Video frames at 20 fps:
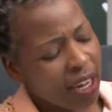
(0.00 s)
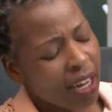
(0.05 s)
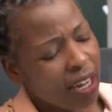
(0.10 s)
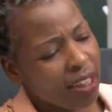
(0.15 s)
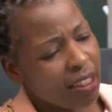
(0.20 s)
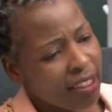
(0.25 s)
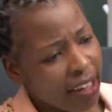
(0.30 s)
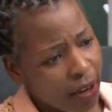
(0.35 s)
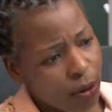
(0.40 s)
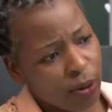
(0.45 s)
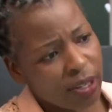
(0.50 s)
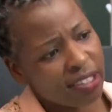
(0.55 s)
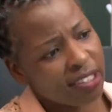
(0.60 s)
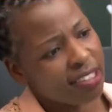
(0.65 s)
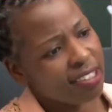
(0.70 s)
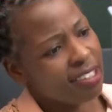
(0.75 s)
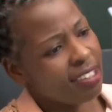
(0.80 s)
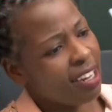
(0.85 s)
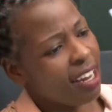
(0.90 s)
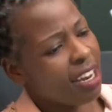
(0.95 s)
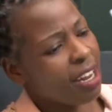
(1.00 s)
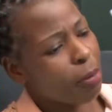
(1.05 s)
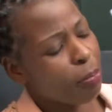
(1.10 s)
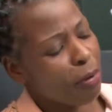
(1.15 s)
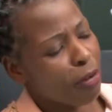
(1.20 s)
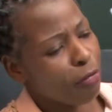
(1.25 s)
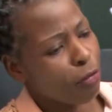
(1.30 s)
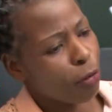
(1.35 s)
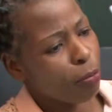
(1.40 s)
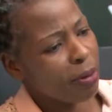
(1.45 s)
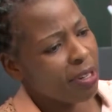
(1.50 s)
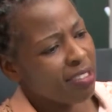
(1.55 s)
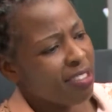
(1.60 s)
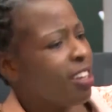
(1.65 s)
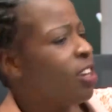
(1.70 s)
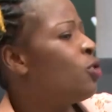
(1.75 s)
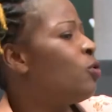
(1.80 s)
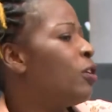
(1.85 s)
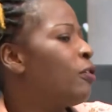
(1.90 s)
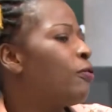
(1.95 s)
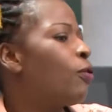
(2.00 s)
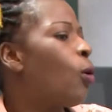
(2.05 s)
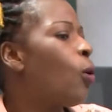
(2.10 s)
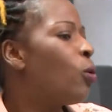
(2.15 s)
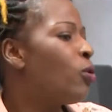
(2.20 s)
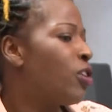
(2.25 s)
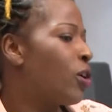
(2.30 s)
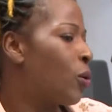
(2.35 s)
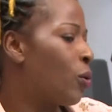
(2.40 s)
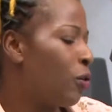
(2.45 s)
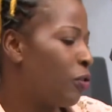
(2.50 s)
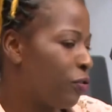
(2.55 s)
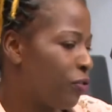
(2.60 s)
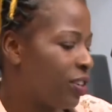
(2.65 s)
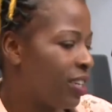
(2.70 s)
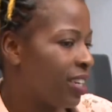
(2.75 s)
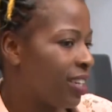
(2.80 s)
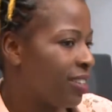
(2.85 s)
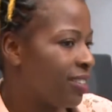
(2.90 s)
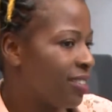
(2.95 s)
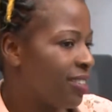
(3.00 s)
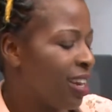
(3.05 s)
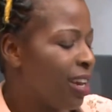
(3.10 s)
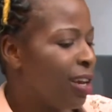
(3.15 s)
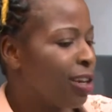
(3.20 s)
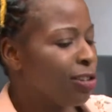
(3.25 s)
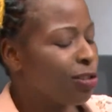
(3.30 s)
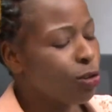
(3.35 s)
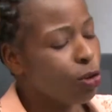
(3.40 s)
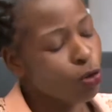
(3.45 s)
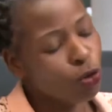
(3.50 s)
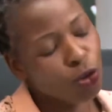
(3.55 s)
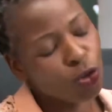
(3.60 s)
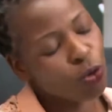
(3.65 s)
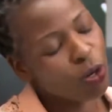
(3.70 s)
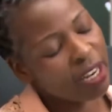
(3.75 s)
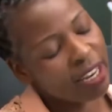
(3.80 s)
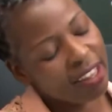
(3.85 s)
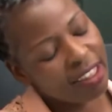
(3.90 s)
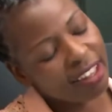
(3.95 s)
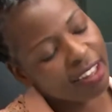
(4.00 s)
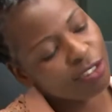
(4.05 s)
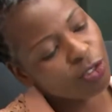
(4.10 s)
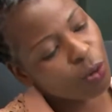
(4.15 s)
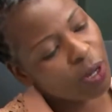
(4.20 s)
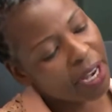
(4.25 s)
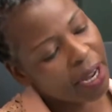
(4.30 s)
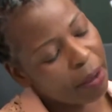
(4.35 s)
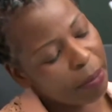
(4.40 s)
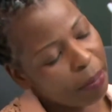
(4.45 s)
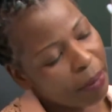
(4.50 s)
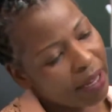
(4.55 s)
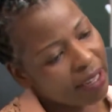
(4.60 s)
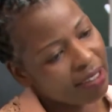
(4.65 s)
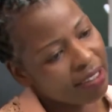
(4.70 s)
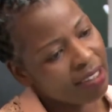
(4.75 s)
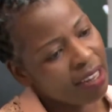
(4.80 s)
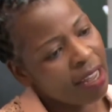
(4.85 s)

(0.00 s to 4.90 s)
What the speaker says: that was a sterling performance, then you have all the confidence. So usually that's what happens.